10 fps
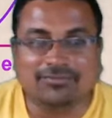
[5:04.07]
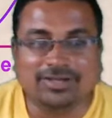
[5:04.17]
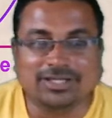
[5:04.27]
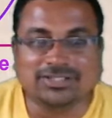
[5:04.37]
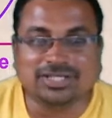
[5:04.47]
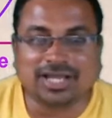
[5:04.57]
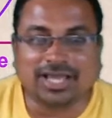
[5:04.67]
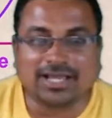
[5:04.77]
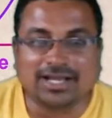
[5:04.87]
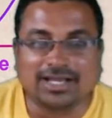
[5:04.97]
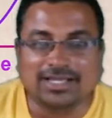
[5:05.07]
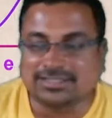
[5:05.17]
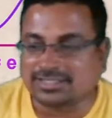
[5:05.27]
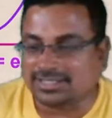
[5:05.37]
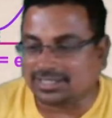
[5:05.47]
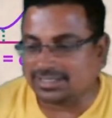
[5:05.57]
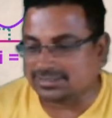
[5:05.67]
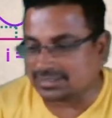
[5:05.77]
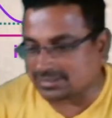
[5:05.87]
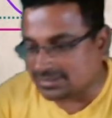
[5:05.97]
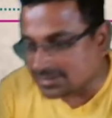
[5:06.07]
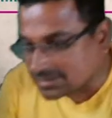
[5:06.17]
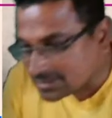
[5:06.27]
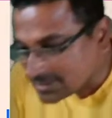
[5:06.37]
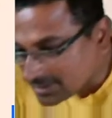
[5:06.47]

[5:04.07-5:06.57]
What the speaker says: deviation angle is decreases.